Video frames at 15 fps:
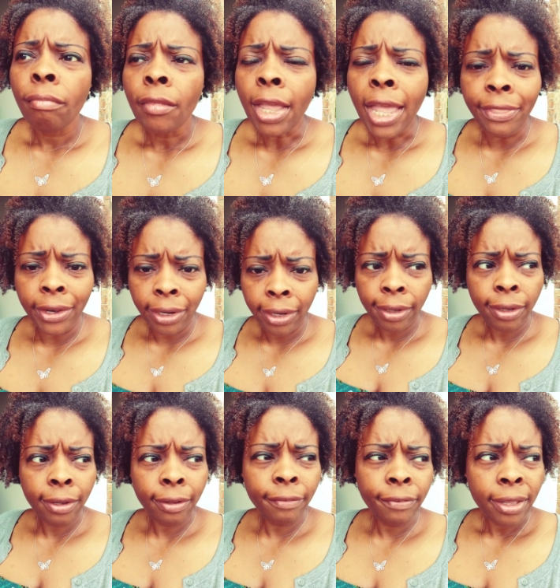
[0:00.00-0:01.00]
And the
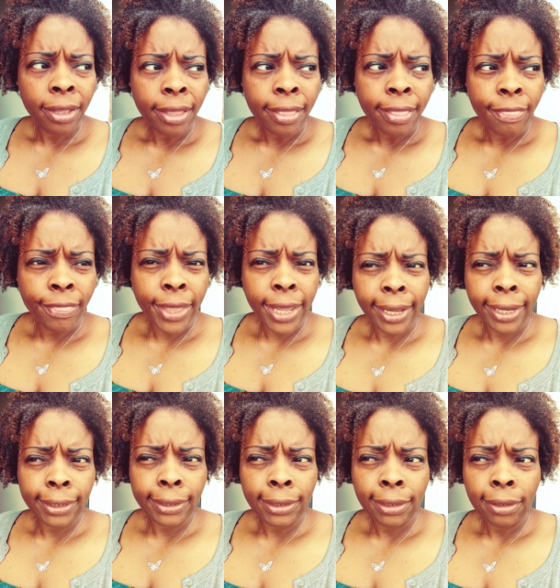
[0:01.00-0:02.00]
love
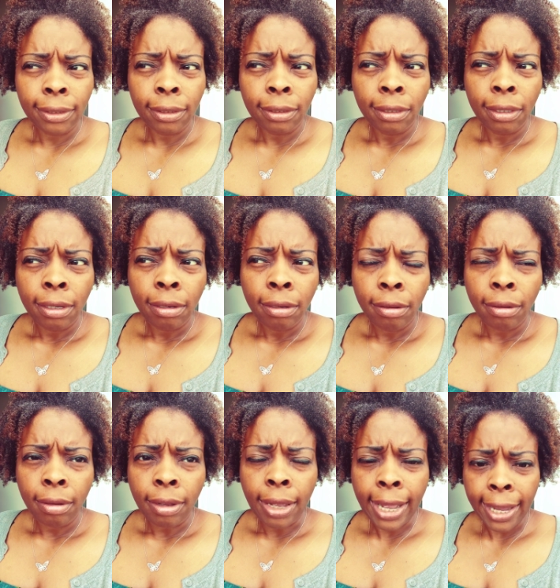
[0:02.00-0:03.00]
that
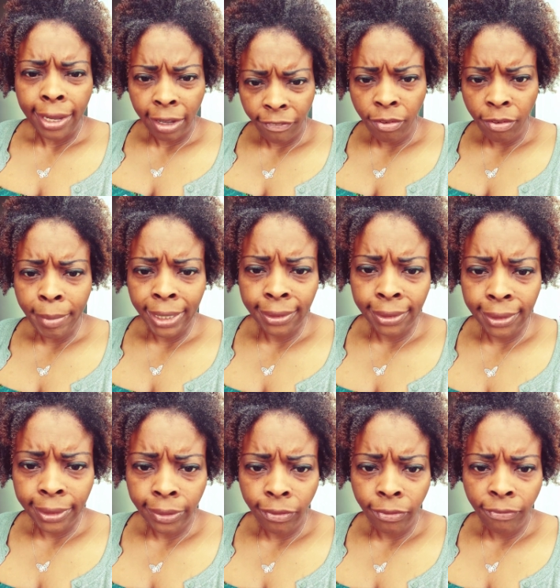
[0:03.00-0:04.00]
I have for
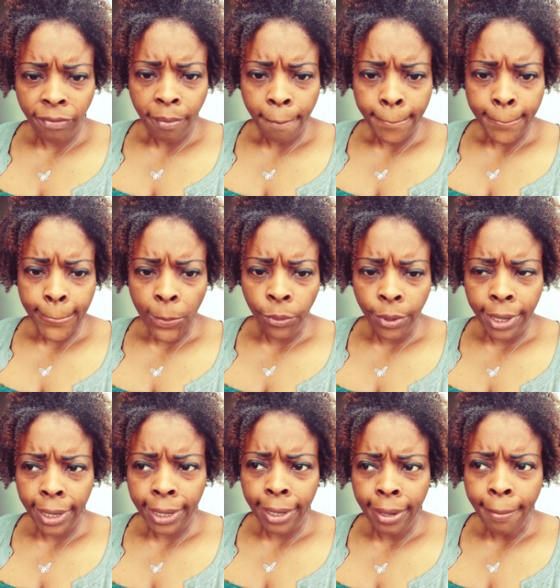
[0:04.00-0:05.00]
myself,
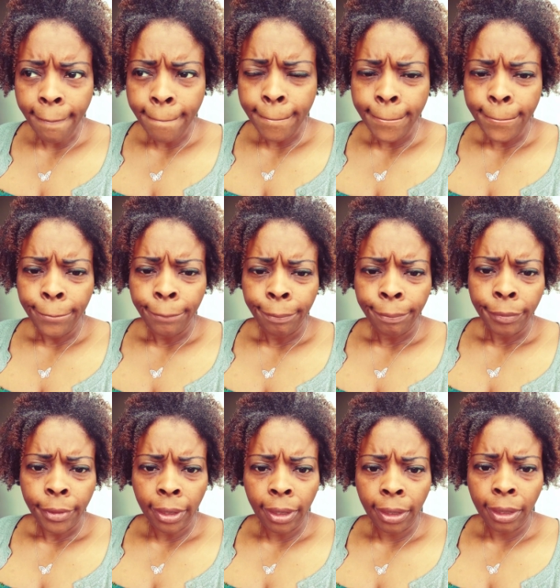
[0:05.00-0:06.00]
okay?
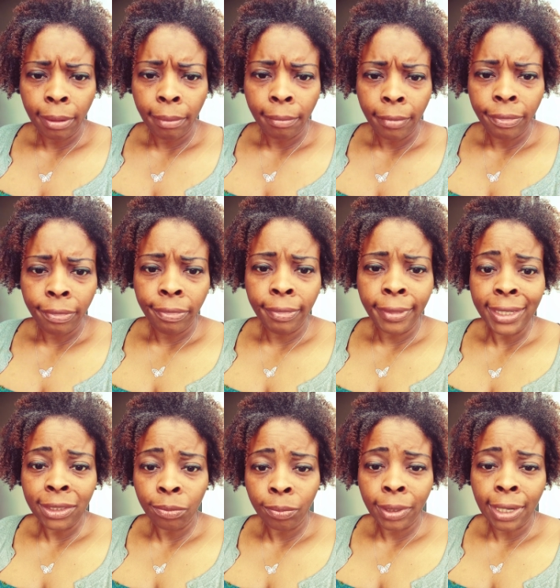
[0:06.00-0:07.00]

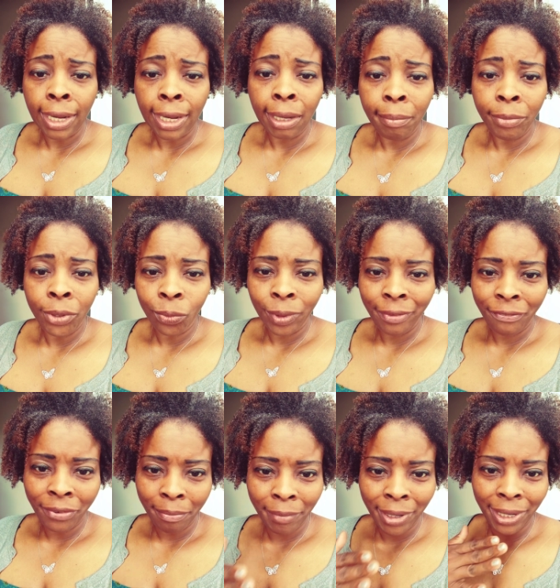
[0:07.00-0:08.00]
That's what I'm doing
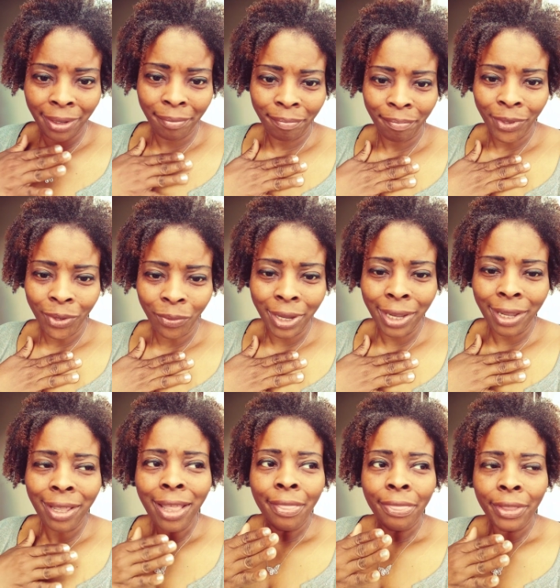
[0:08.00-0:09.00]
for me, okay?
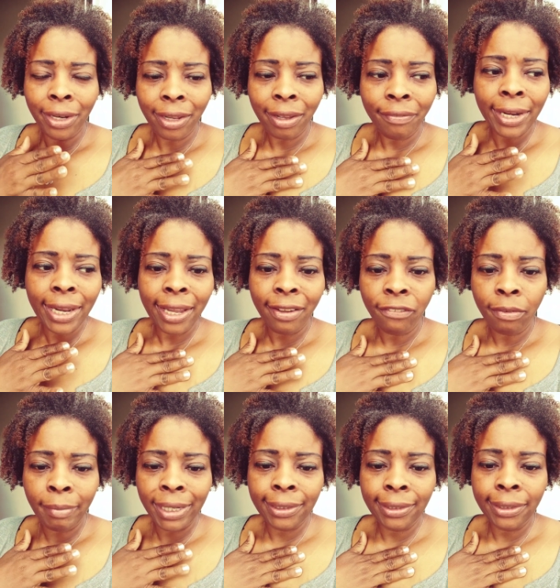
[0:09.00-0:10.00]
The love that I have for
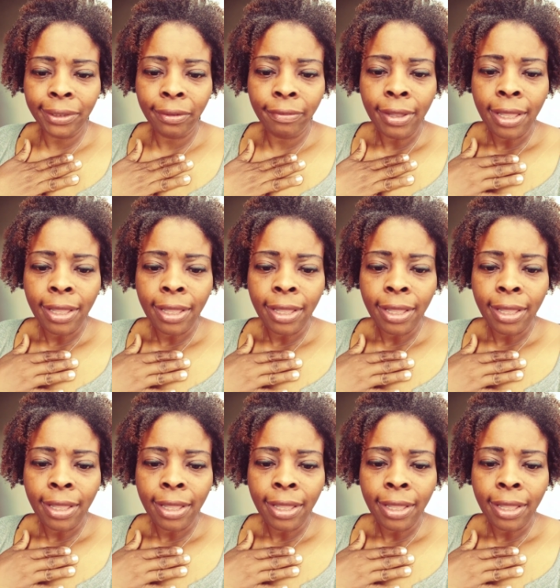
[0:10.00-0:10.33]
myself,